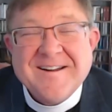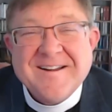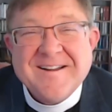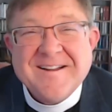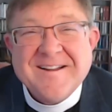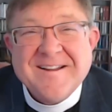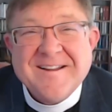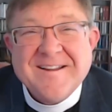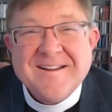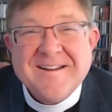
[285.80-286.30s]

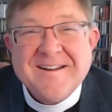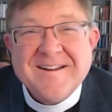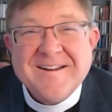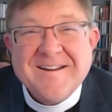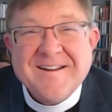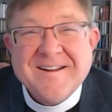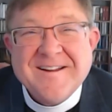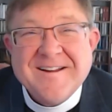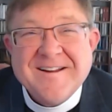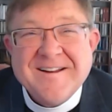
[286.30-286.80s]

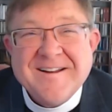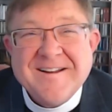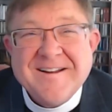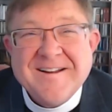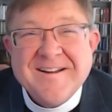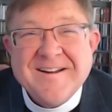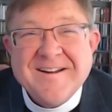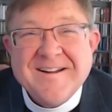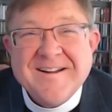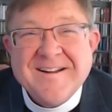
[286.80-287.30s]

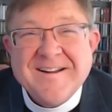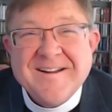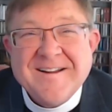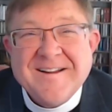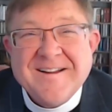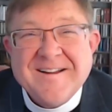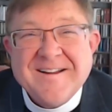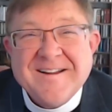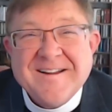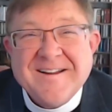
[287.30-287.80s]

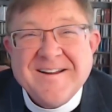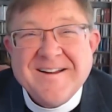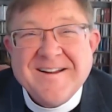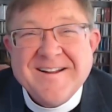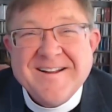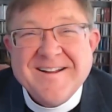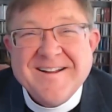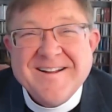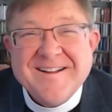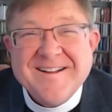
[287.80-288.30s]

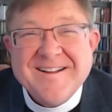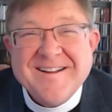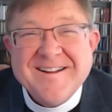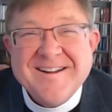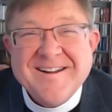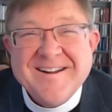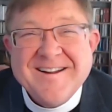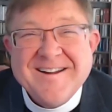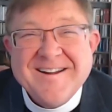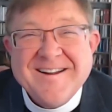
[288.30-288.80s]

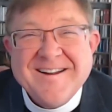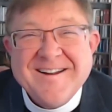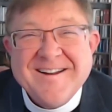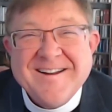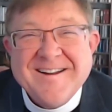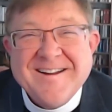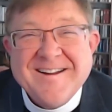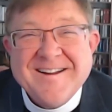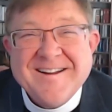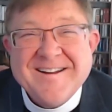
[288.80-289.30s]

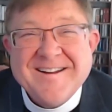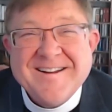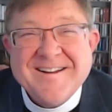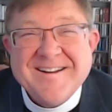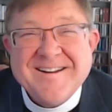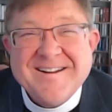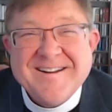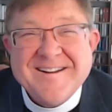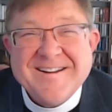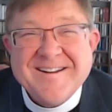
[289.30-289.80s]

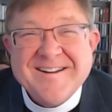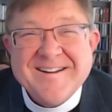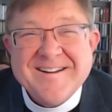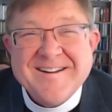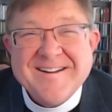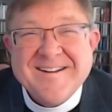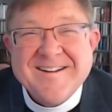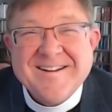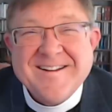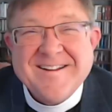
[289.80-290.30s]

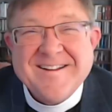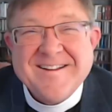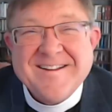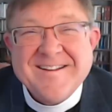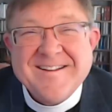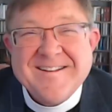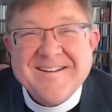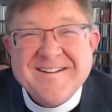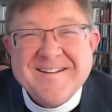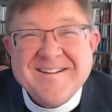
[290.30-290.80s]

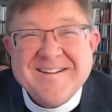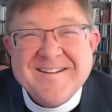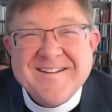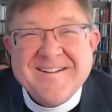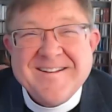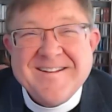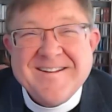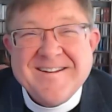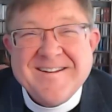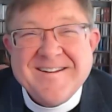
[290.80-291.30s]

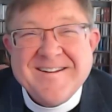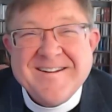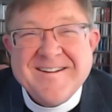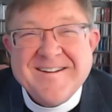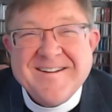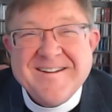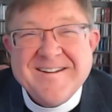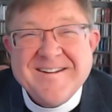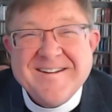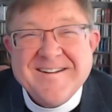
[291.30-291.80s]

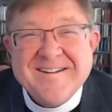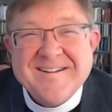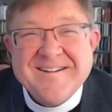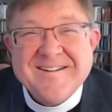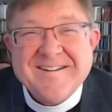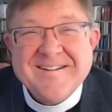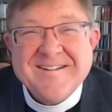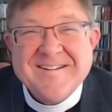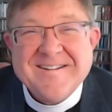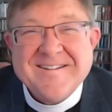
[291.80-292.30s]

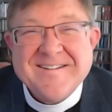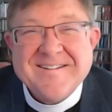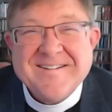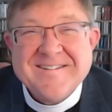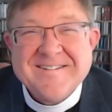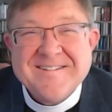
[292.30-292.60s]
No words are spoken by the person on screen.